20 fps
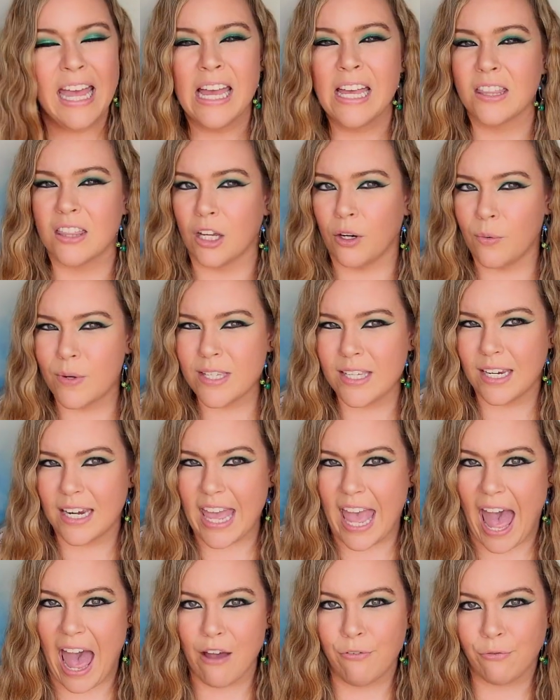there was any
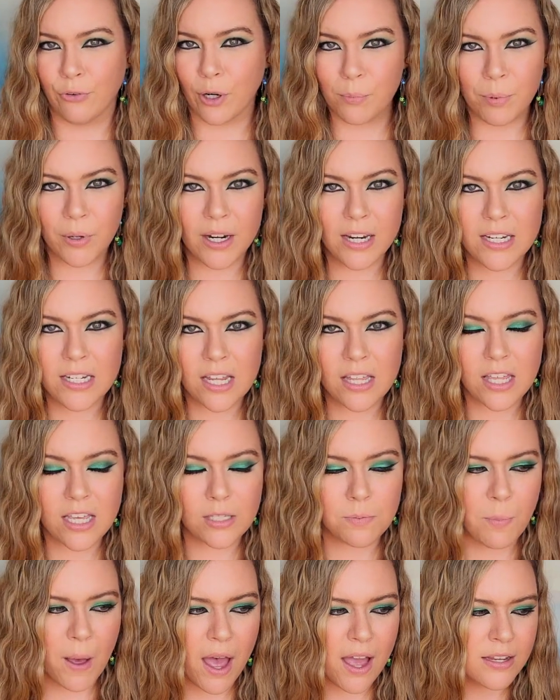effort put into this
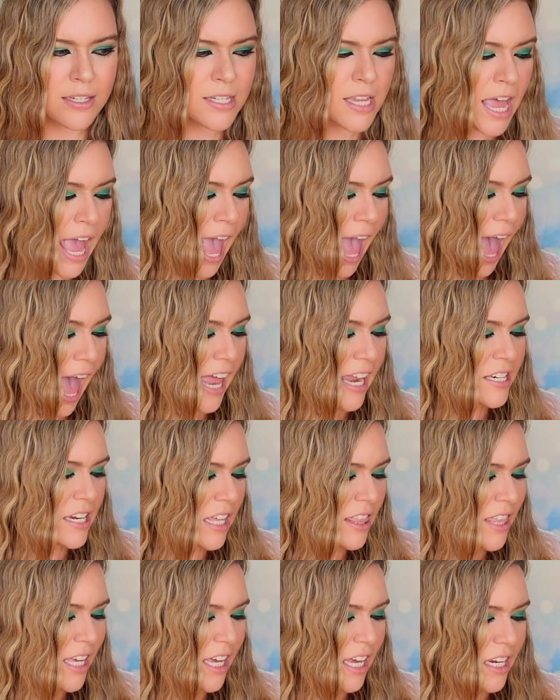box, and
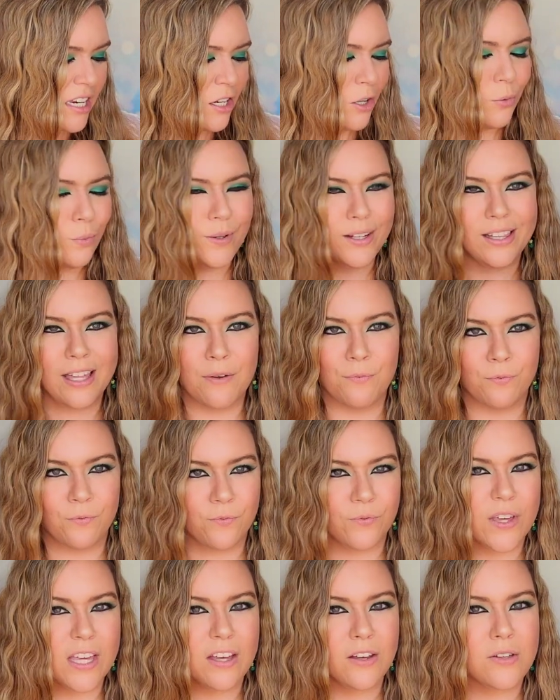nothing in here really
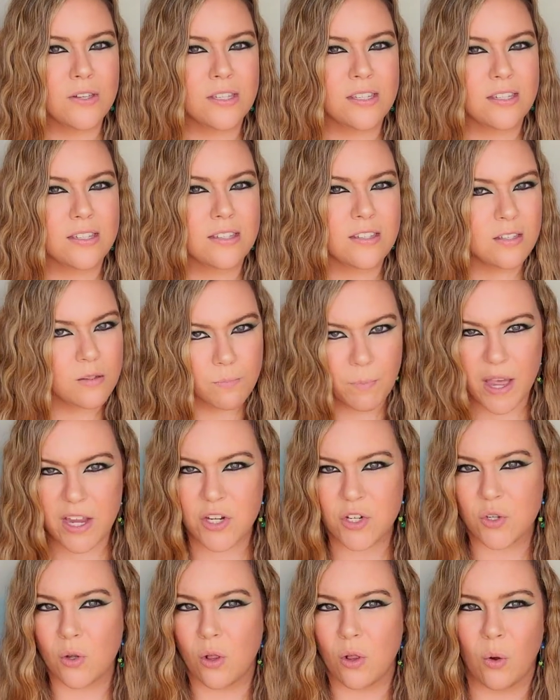feels
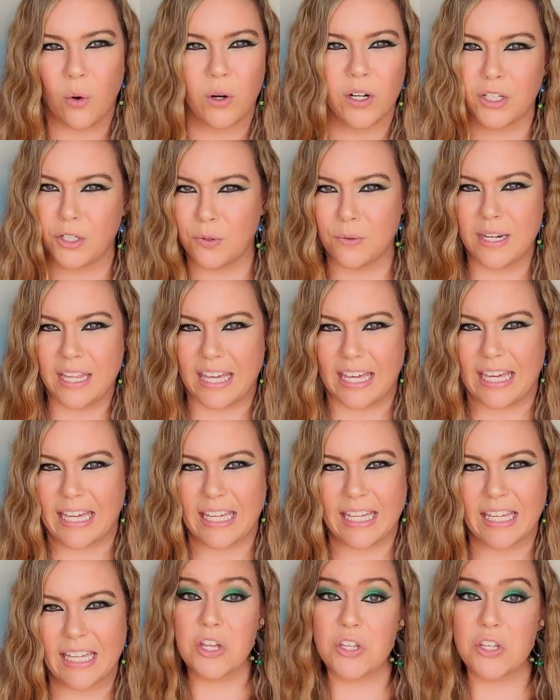special or unique.